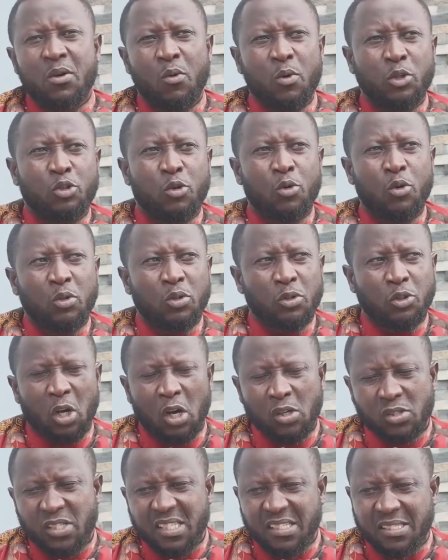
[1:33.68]
we should
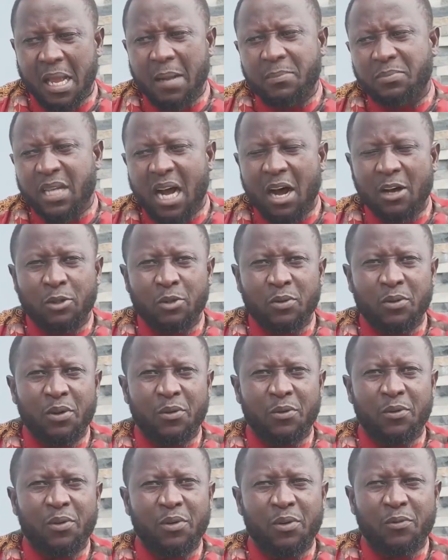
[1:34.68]
just step down
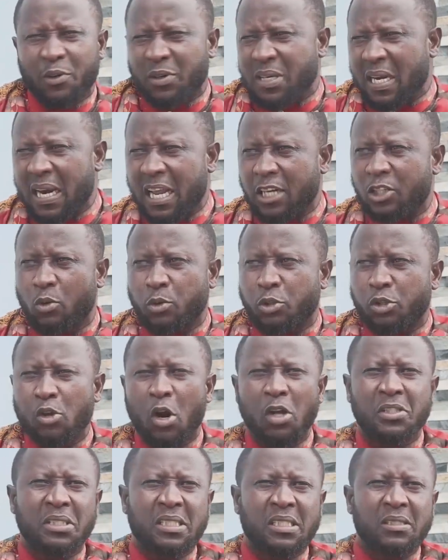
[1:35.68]
for the election. We should
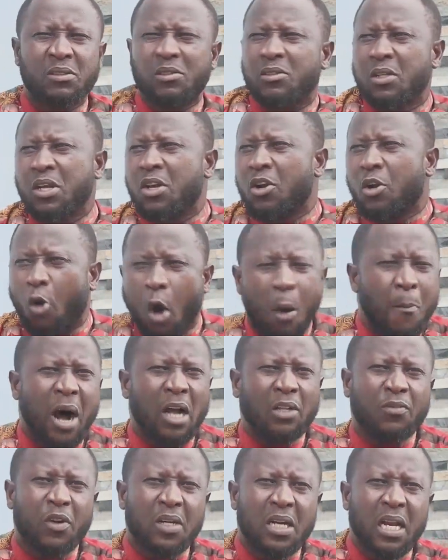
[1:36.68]
not come
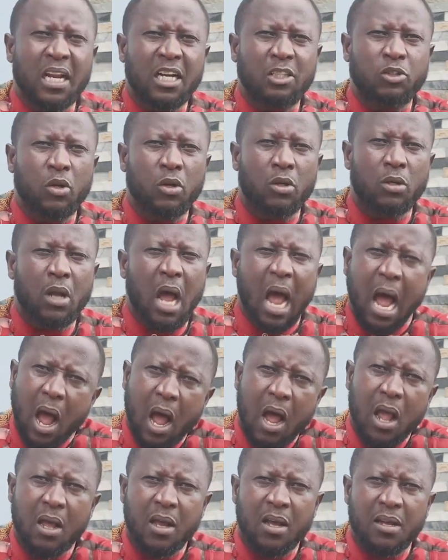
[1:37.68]
out for the election.
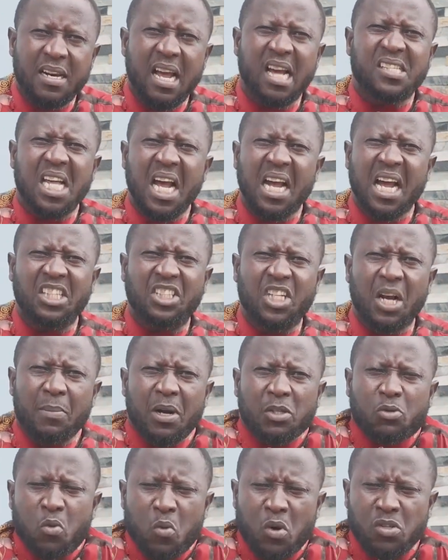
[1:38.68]
The Asaga
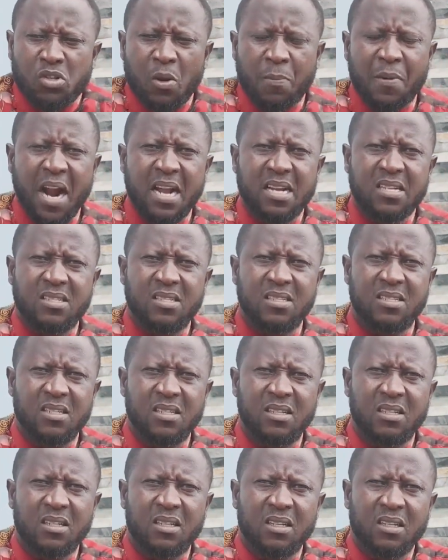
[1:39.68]
chairman too was surprised.
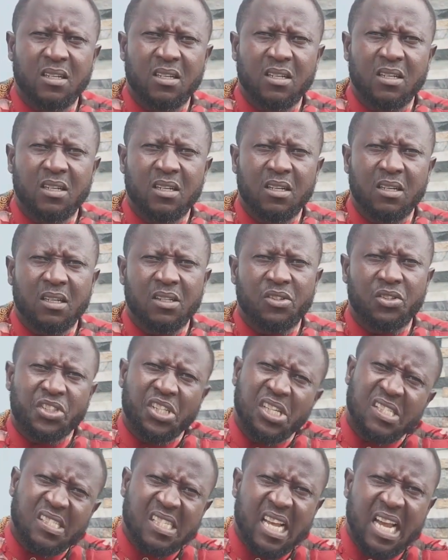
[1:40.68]

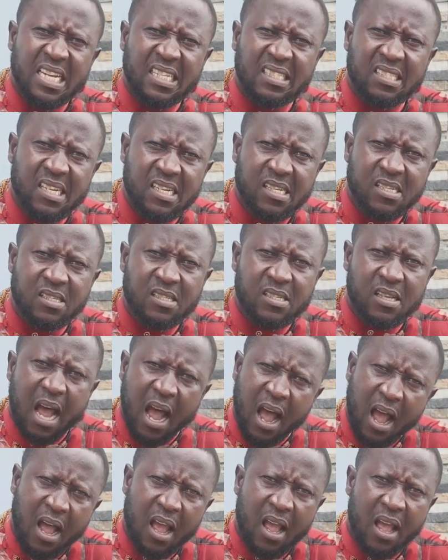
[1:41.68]
She's saying this.
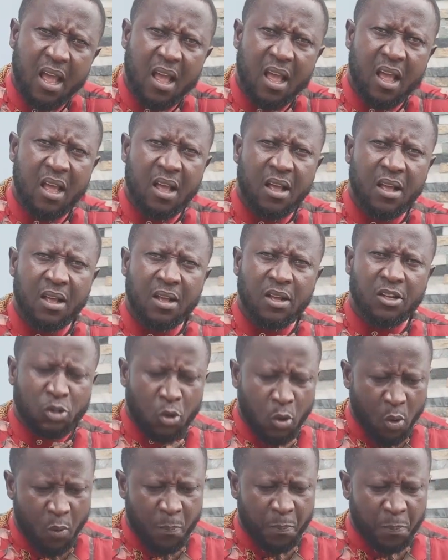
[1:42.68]

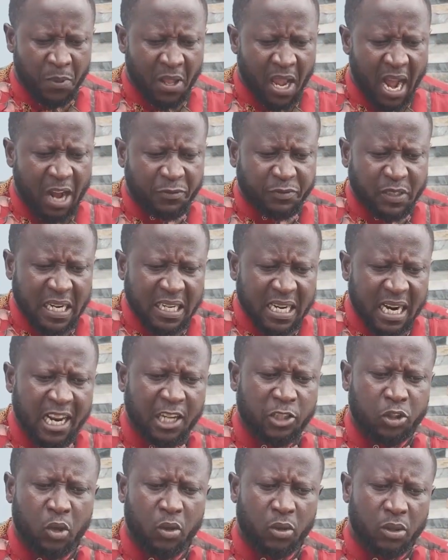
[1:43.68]
So after the
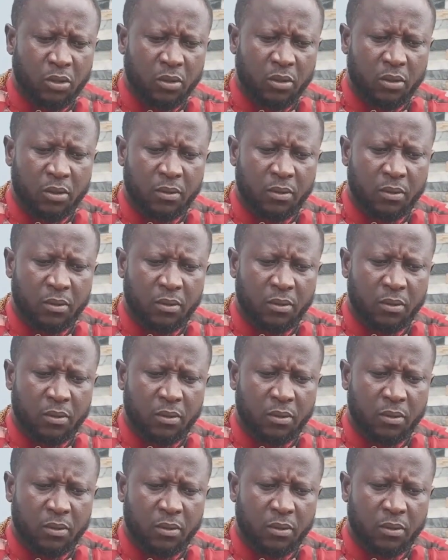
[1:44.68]
election,